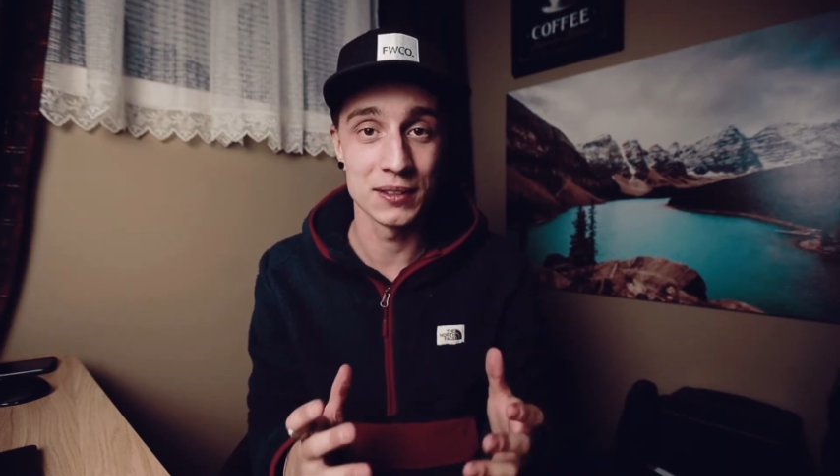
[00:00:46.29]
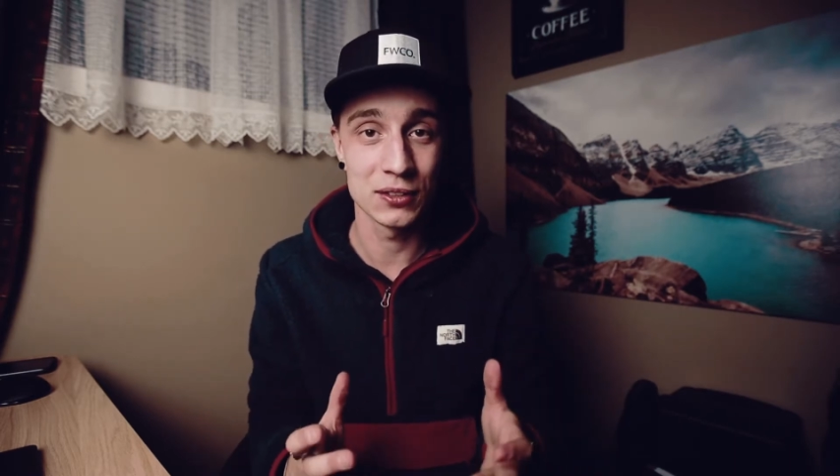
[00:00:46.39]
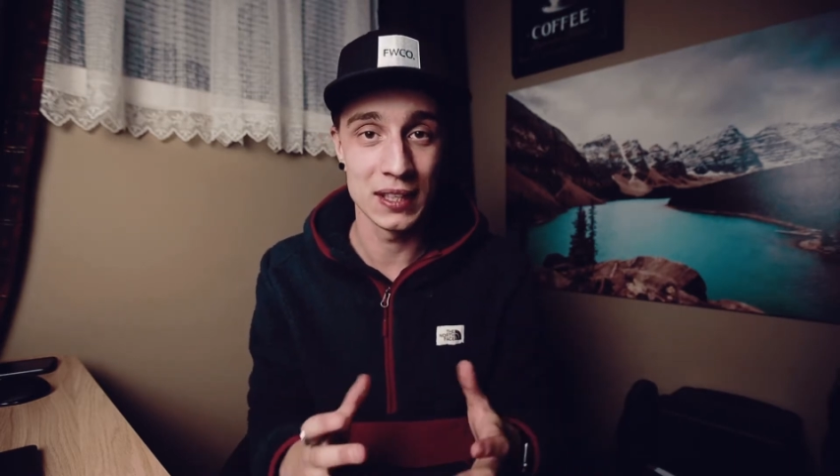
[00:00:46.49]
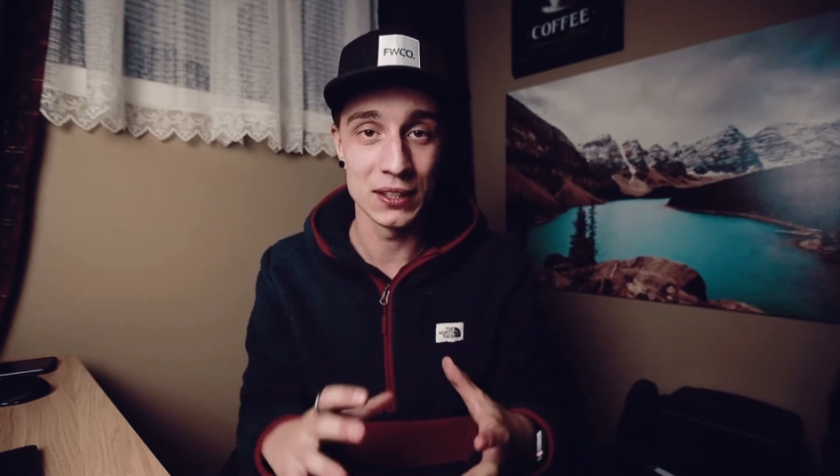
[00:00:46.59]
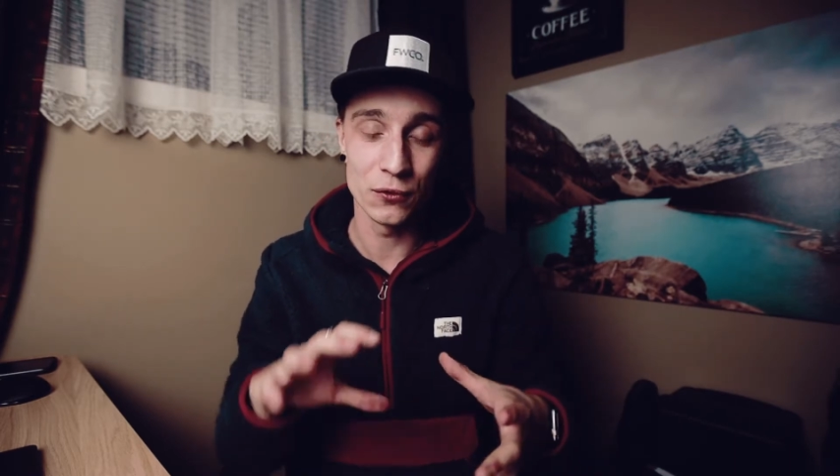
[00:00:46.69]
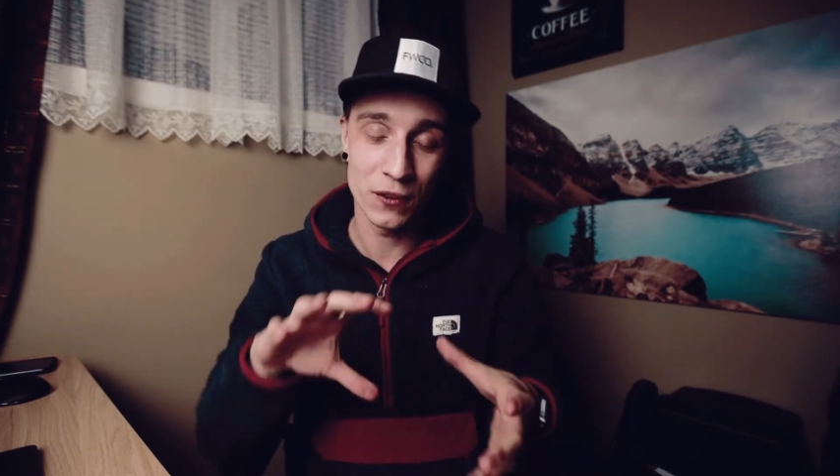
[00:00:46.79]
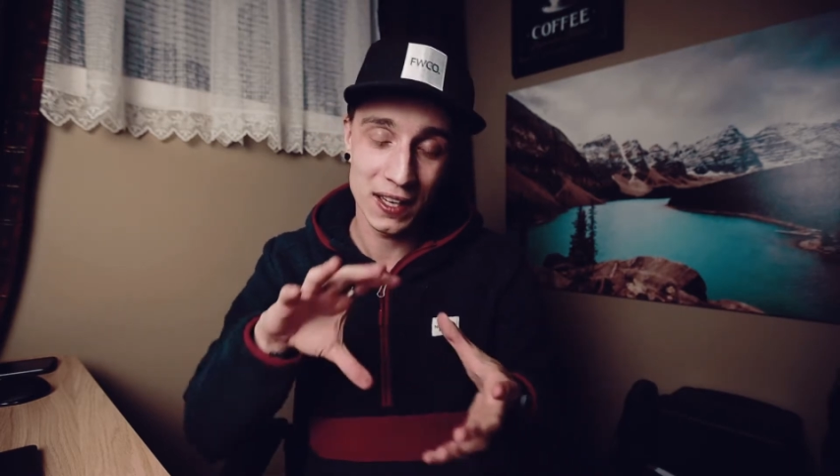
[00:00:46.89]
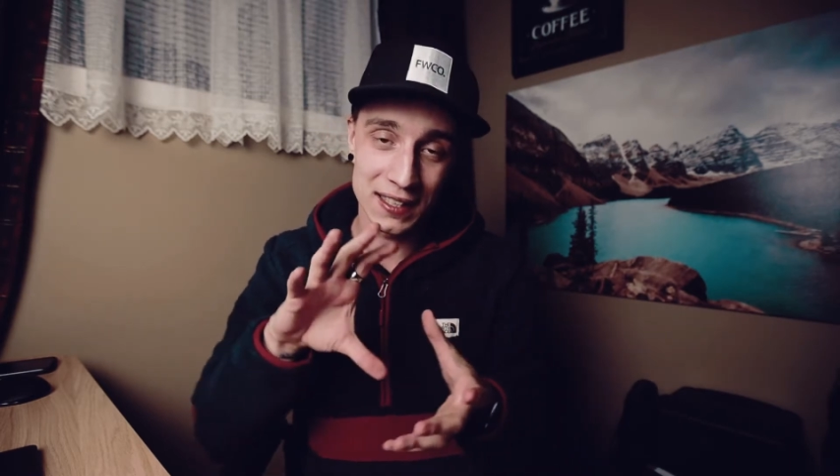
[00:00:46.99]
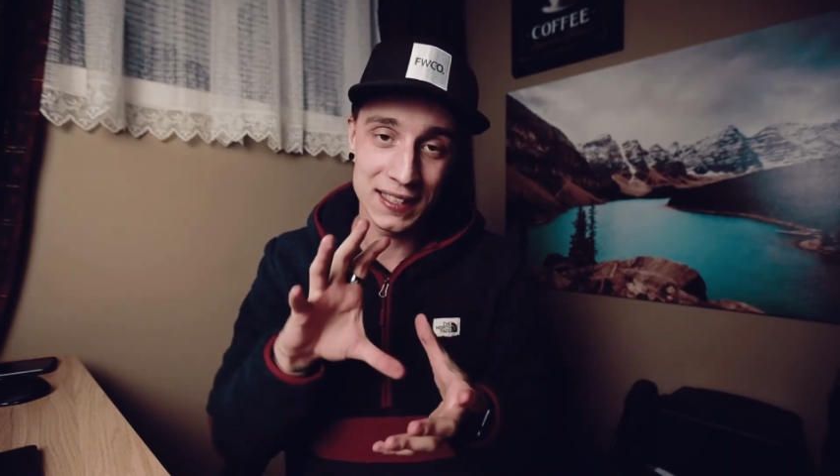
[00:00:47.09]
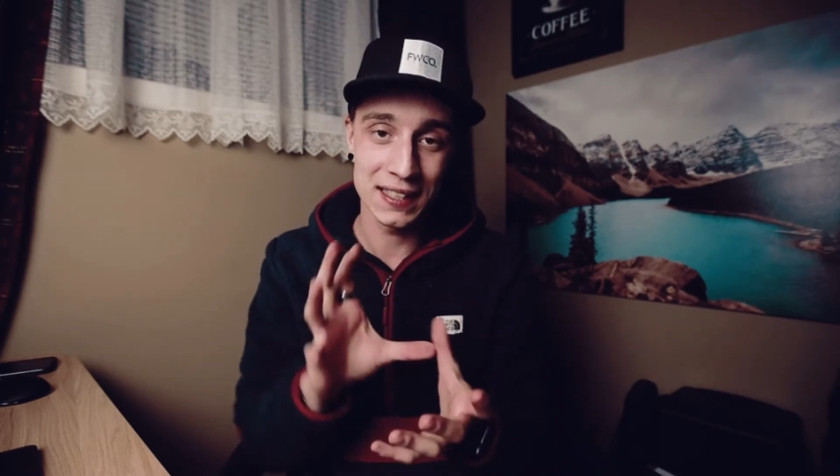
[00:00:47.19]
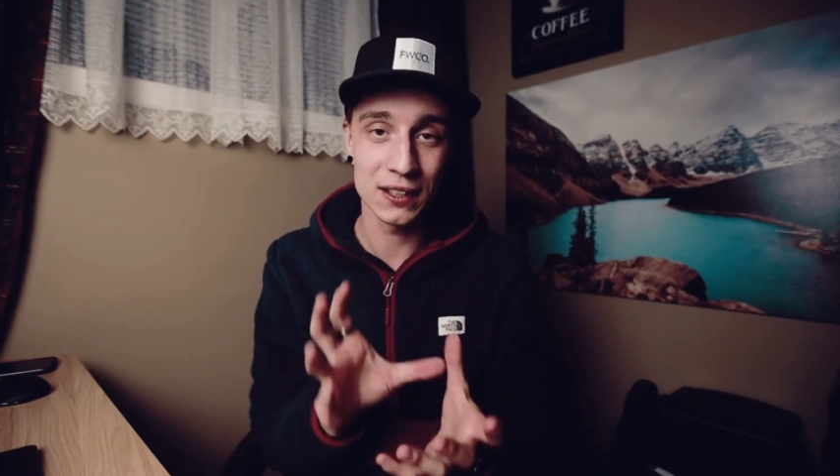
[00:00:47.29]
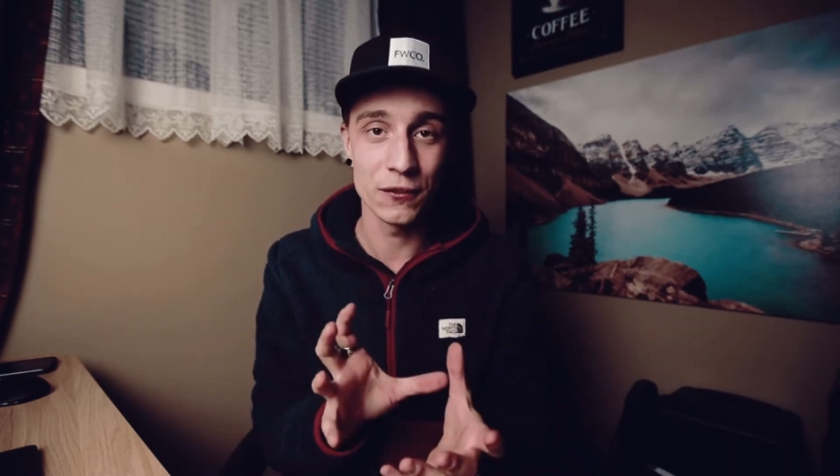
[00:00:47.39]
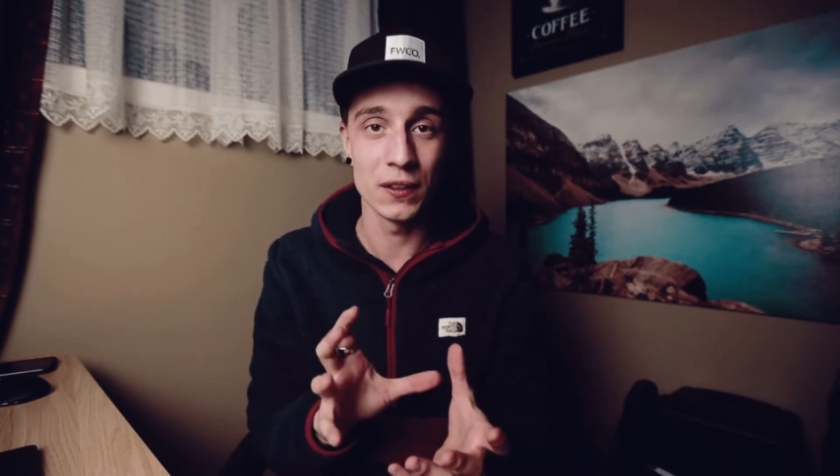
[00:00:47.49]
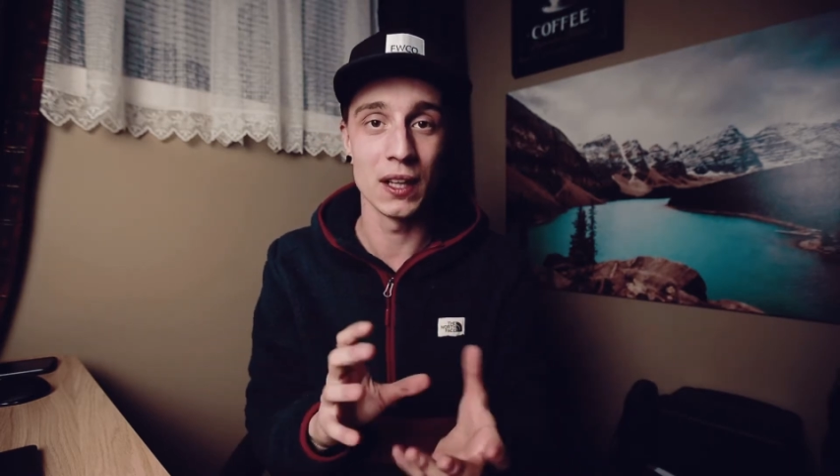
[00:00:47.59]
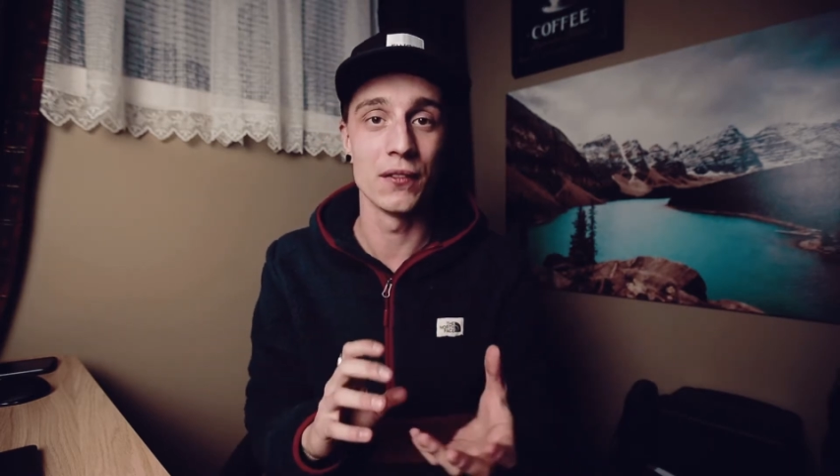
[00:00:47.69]
It's great. You finally get the
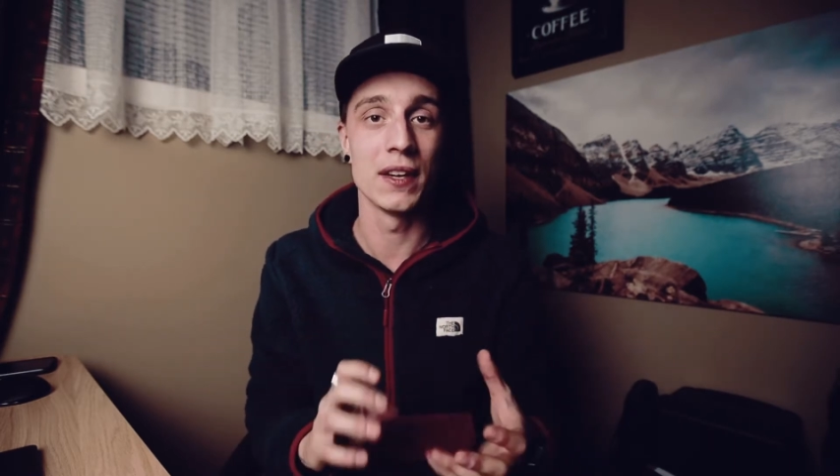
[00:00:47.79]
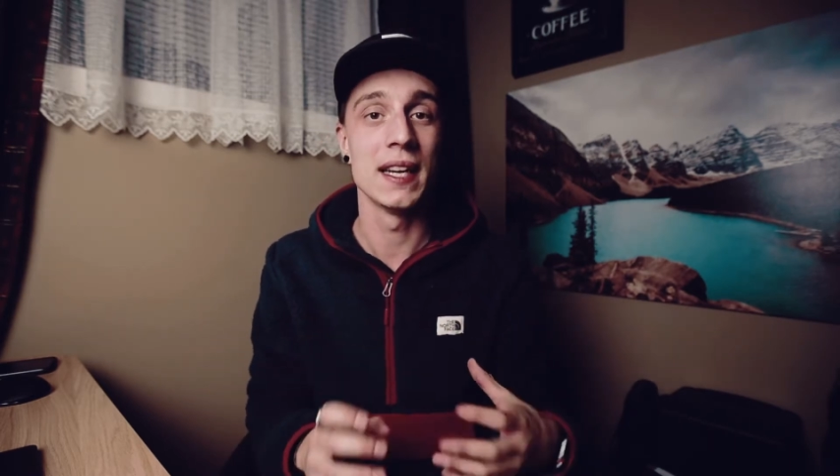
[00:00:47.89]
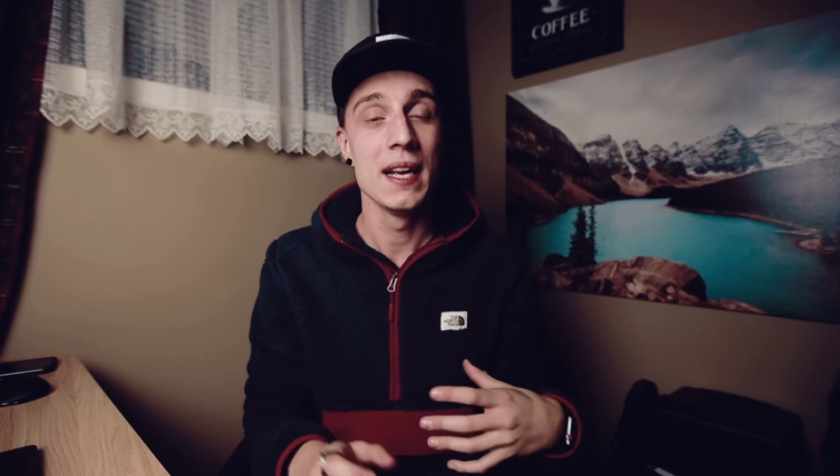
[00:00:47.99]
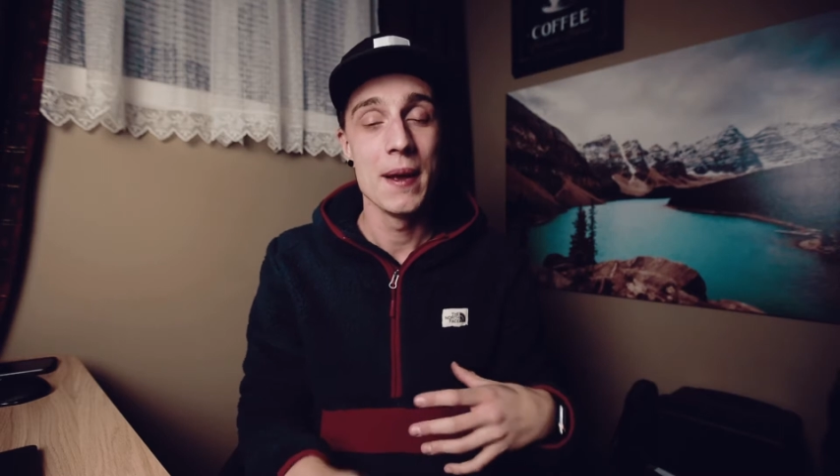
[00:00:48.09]
feel of it.